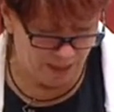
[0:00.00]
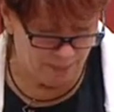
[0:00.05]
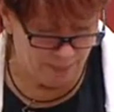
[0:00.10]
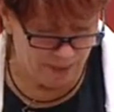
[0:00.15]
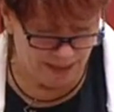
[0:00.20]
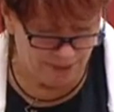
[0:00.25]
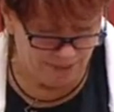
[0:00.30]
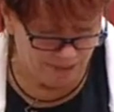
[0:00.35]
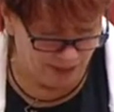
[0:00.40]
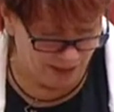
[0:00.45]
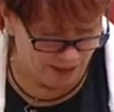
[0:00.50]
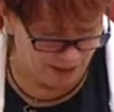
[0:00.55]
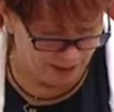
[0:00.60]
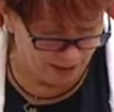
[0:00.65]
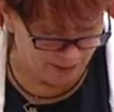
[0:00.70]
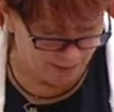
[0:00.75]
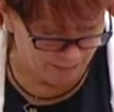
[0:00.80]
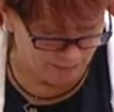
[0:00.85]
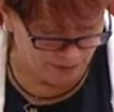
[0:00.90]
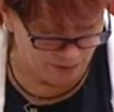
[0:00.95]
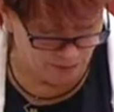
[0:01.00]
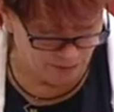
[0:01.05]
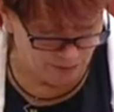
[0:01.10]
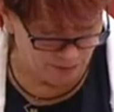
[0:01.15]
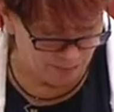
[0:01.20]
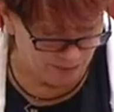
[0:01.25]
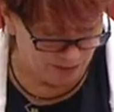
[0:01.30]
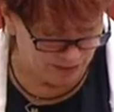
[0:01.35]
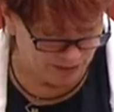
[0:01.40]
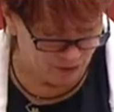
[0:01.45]
about the harms
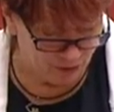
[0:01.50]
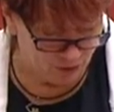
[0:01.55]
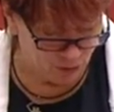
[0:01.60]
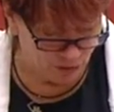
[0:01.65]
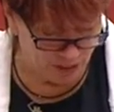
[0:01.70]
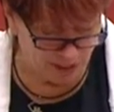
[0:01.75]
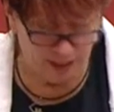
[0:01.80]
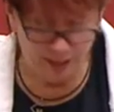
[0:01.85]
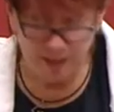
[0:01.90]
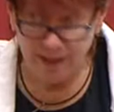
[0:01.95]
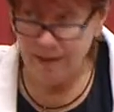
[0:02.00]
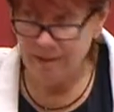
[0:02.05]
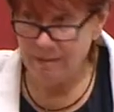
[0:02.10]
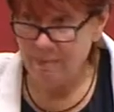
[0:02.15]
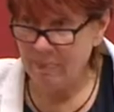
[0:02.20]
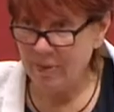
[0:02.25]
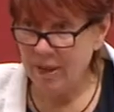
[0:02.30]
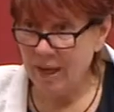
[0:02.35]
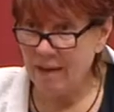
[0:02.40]
of binge drinking.